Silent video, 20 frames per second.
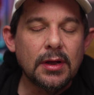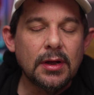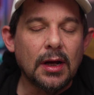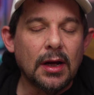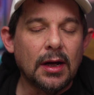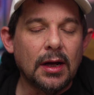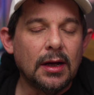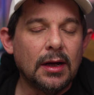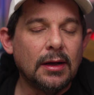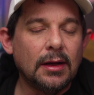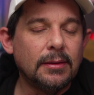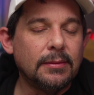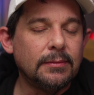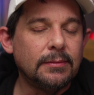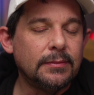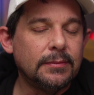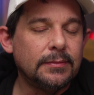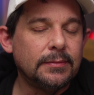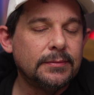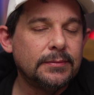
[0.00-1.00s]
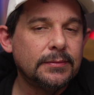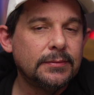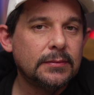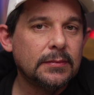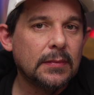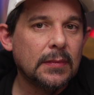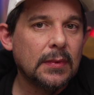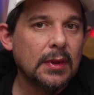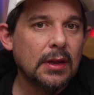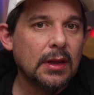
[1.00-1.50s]
Um,
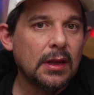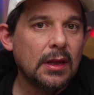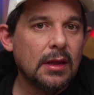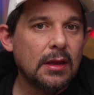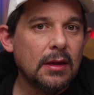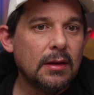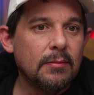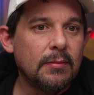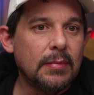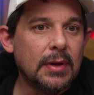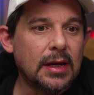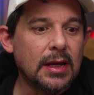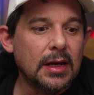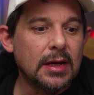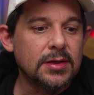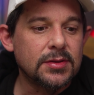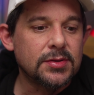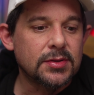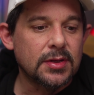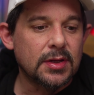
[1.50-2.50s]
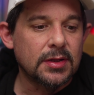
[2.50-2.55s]
because